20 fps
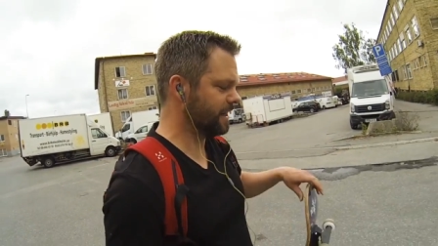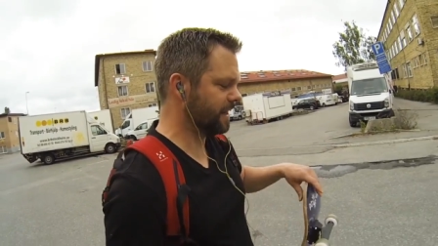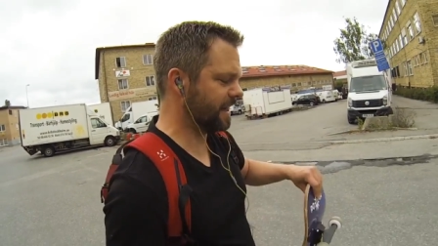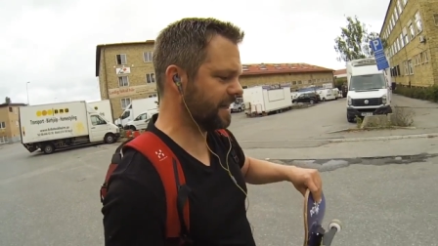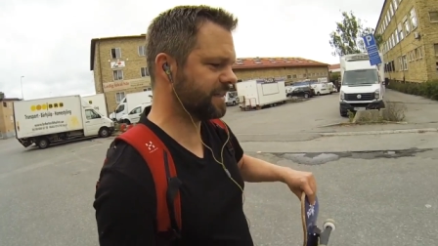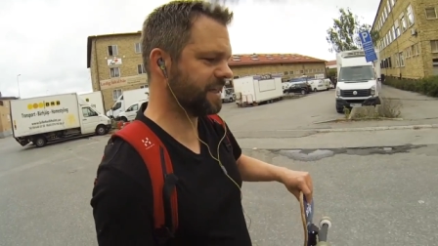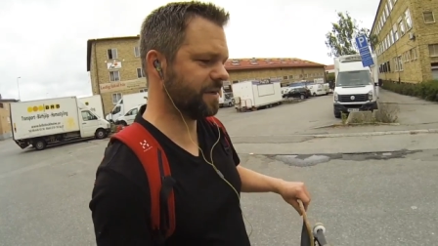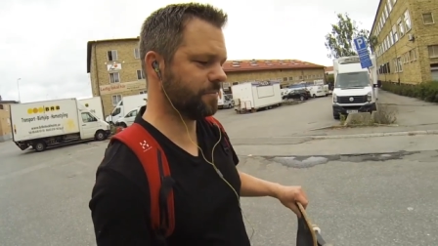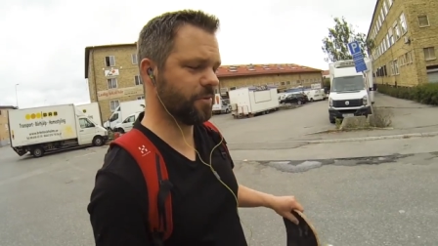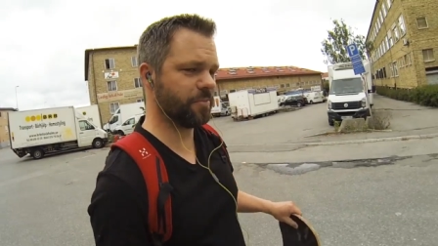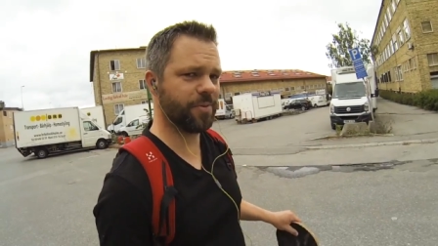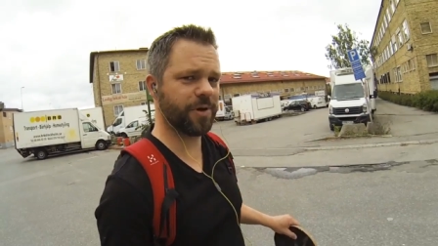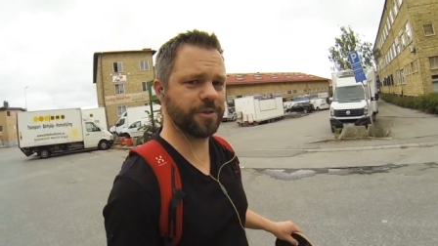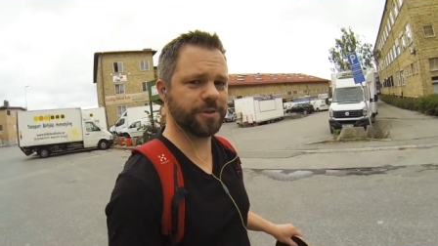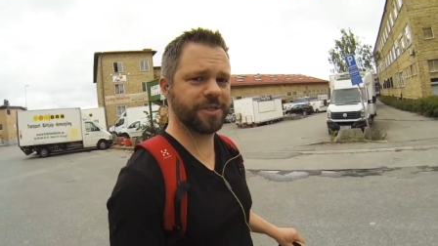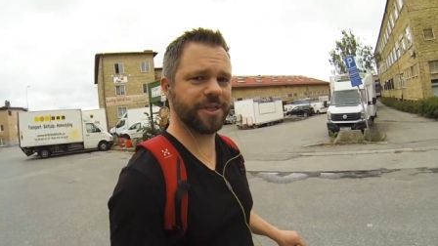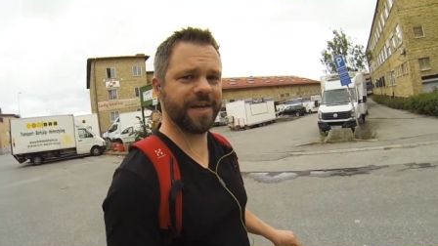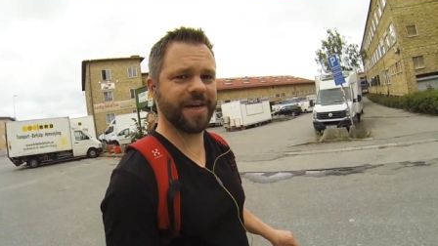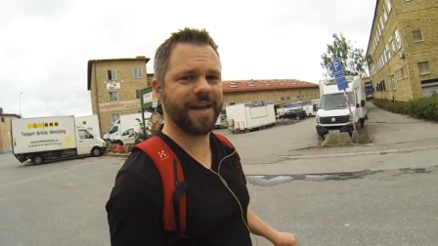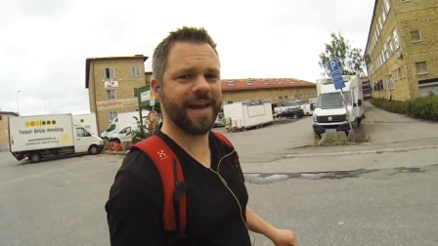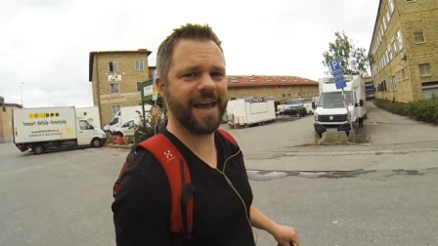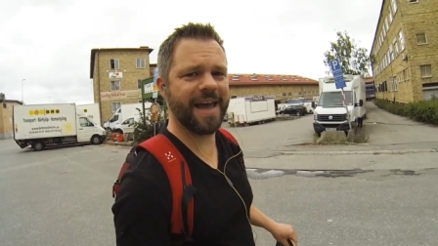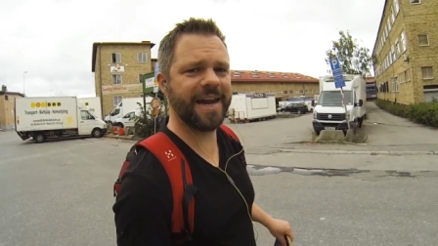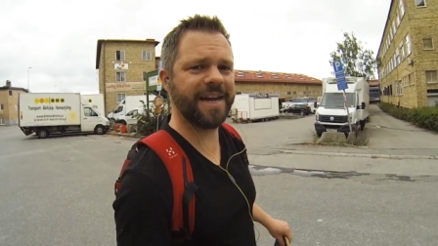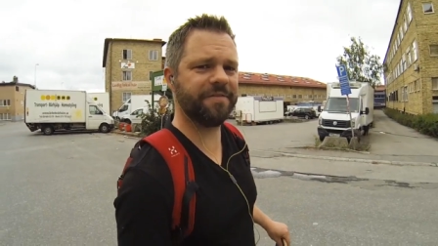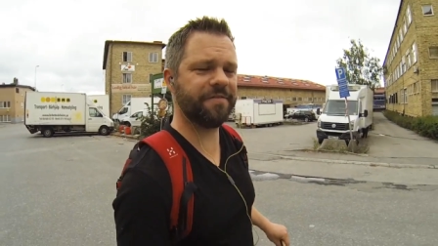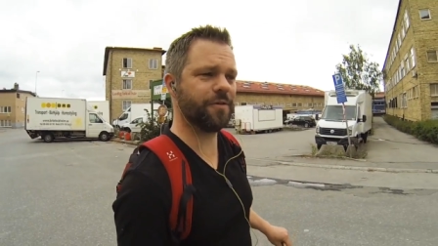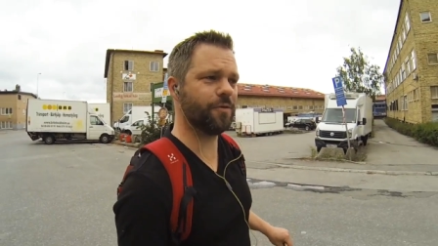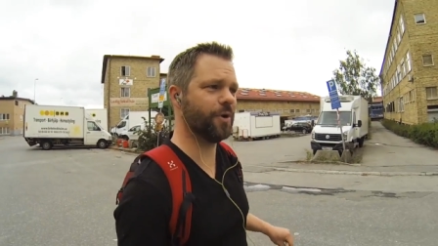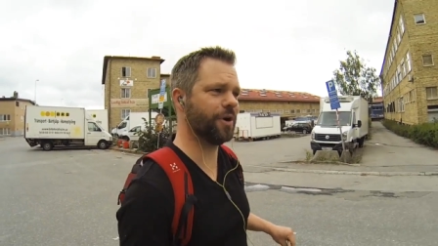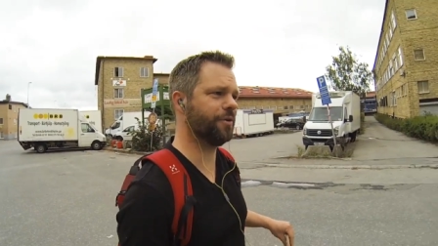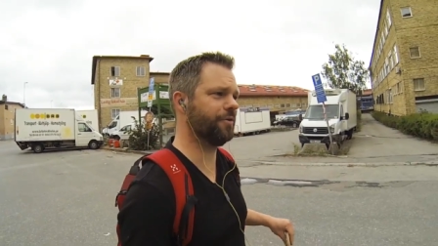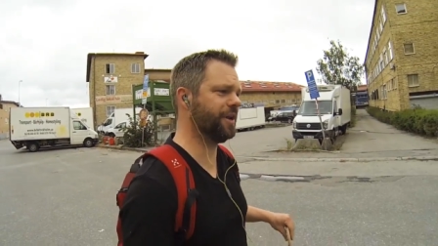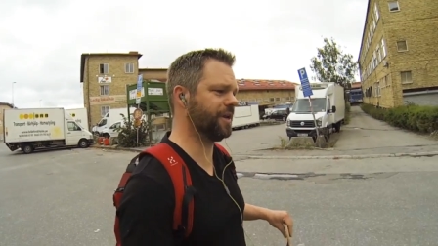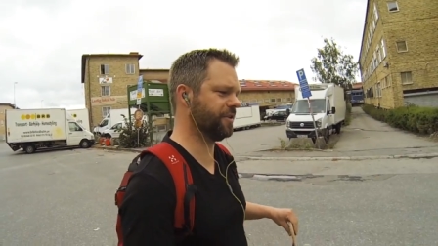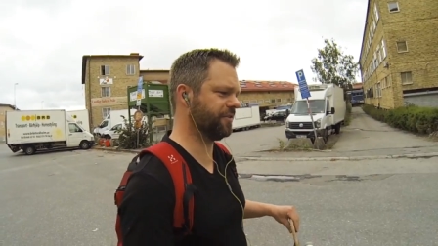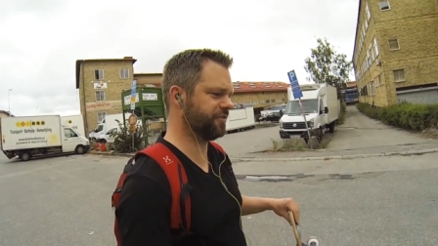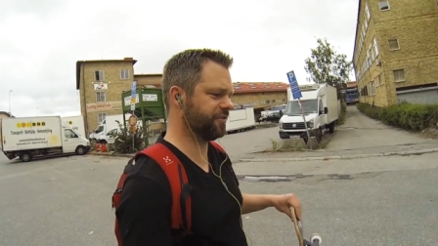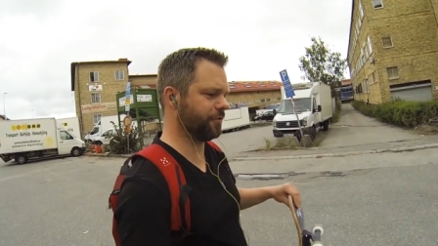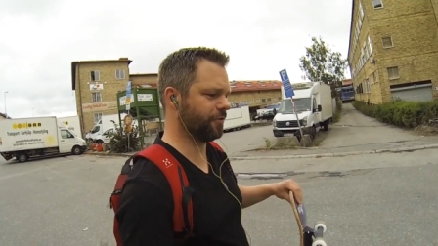I'll keep you posted, and if you want to read
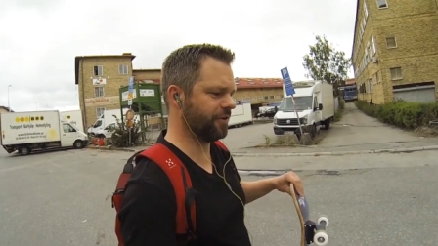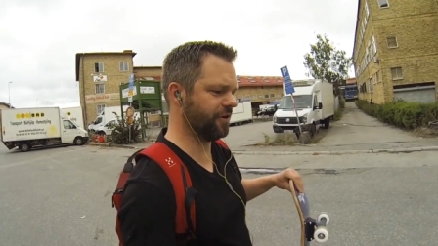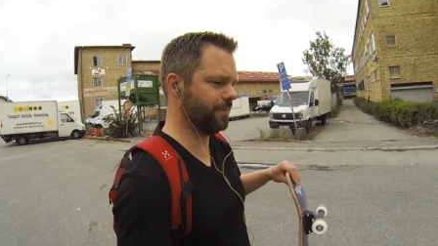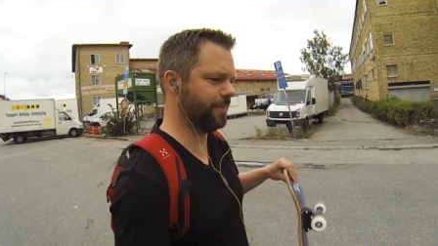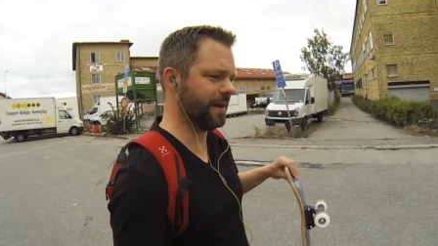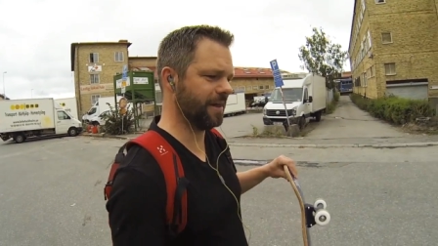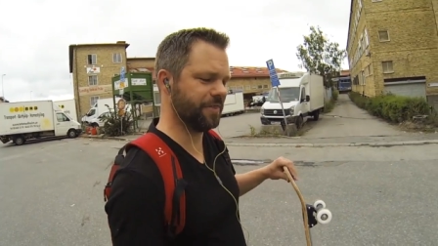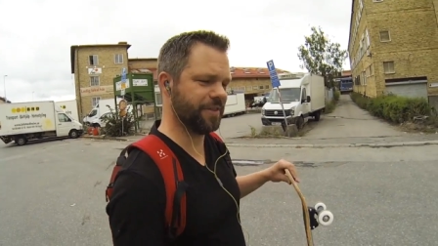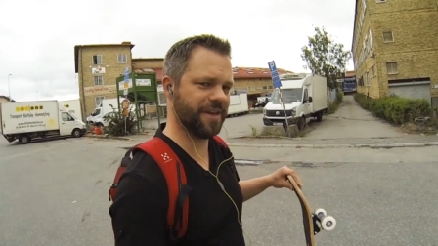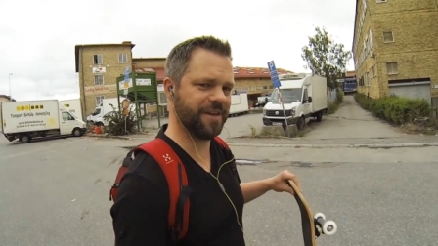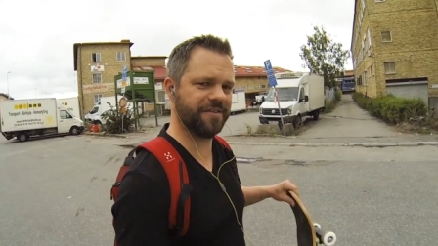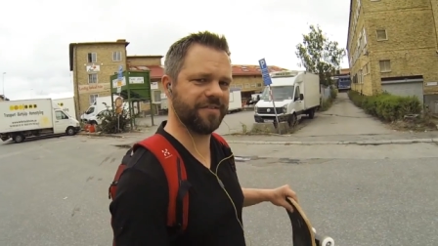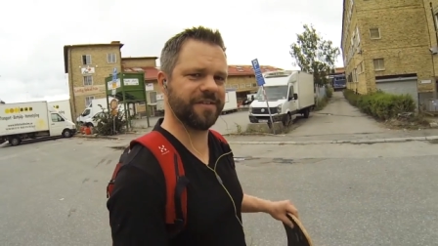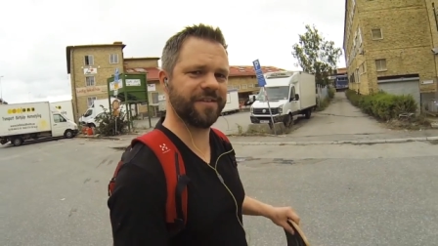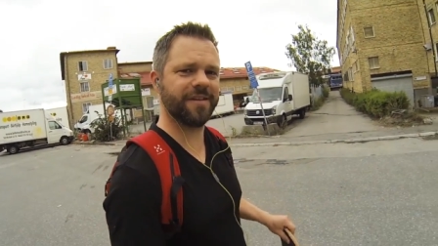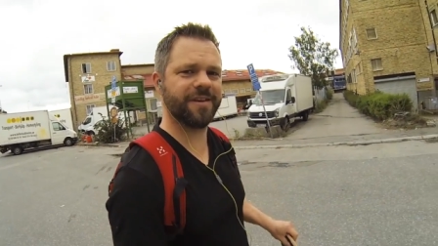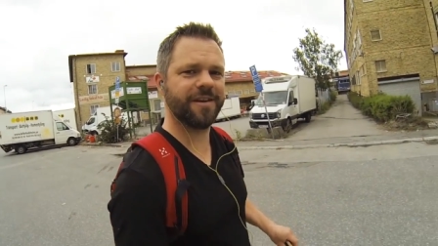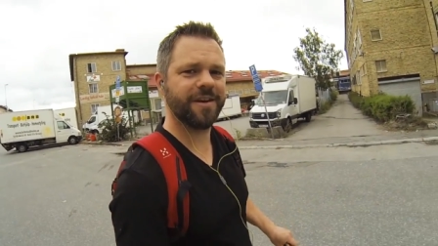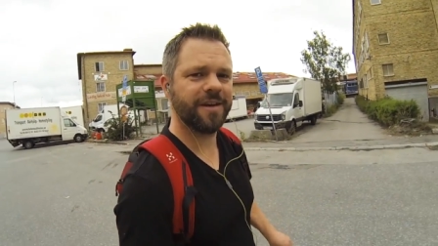the story about these,